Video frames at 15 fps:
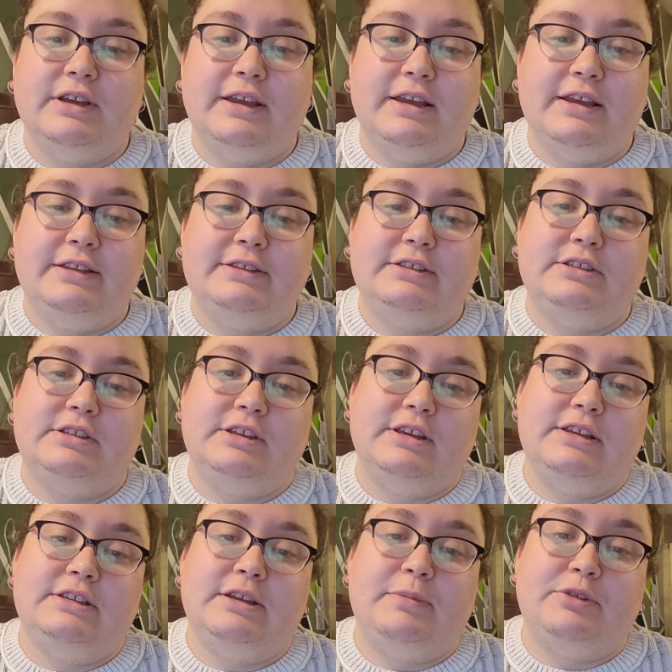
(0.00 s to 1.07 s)

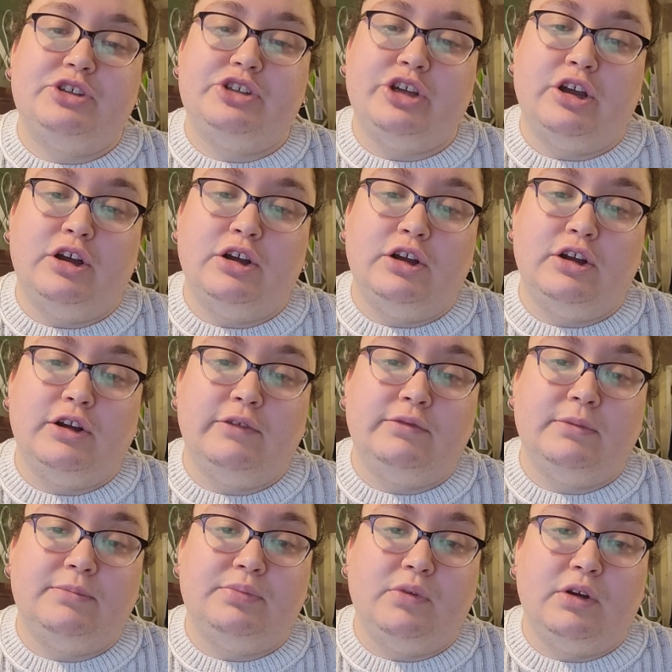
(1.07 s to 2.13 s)
it's a chunker of a
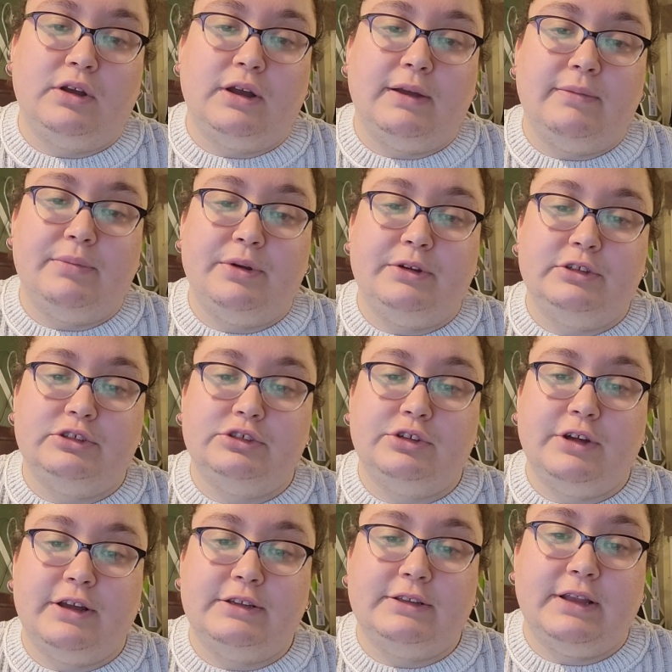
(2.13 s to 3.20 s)
book. I'm pretty sure
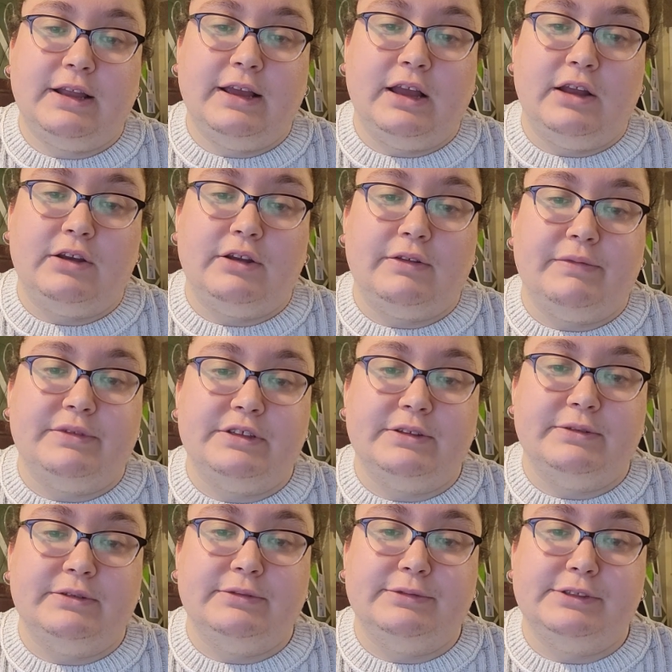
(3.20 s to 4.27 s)
it has like, I don't know, let me
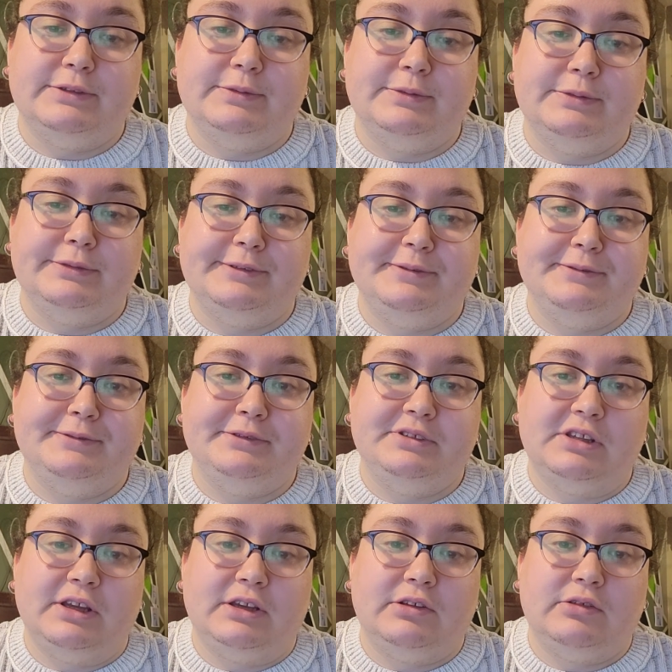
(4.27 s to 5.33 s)
see,
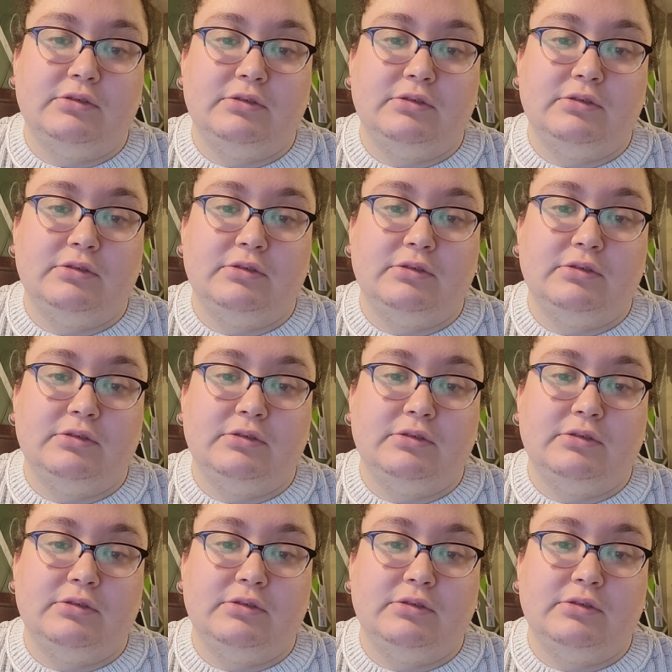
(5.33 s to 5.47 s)
like